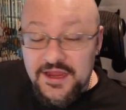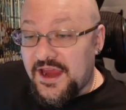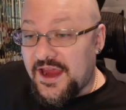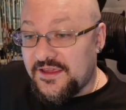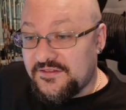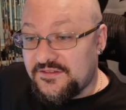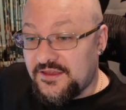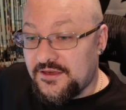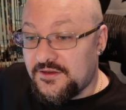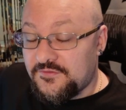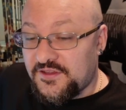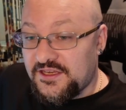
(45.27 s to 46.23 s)
has an
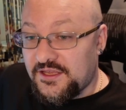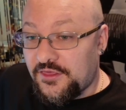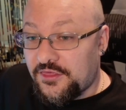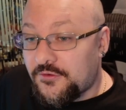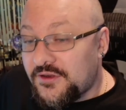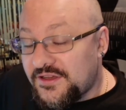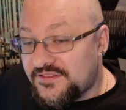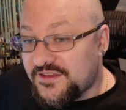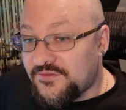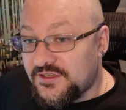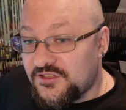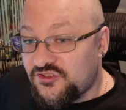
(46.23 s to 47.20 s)
NVIDIA
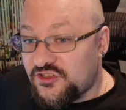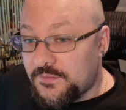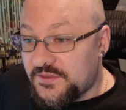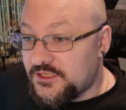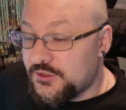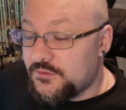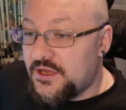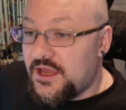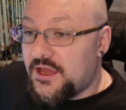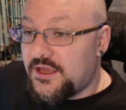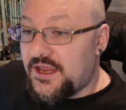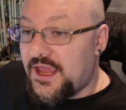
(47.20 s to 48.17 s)
3070 GPU,
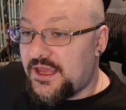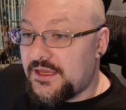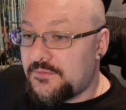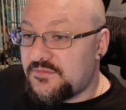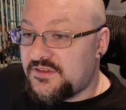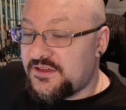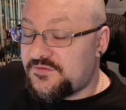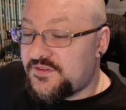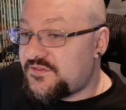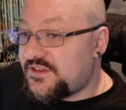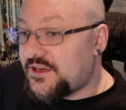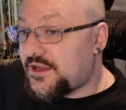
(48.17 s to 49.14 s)
an AMD
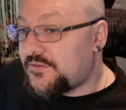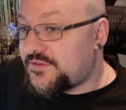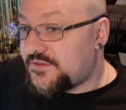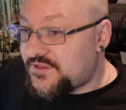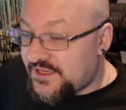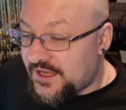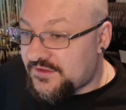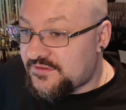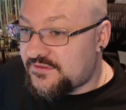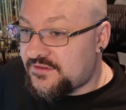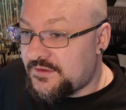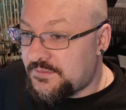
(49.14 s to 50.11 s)

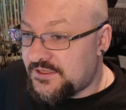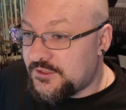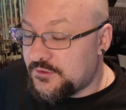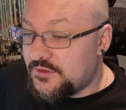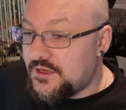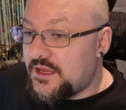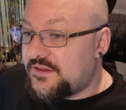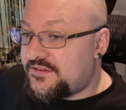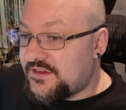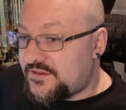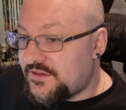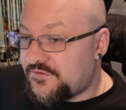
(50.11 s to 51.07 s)
5950X CPU,
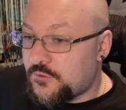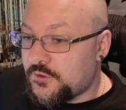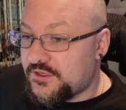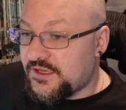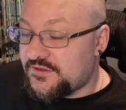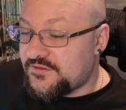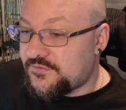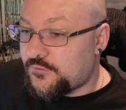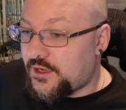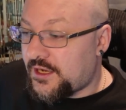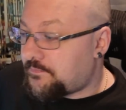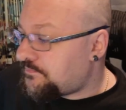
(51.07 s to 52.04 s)
64 gigs of RAM,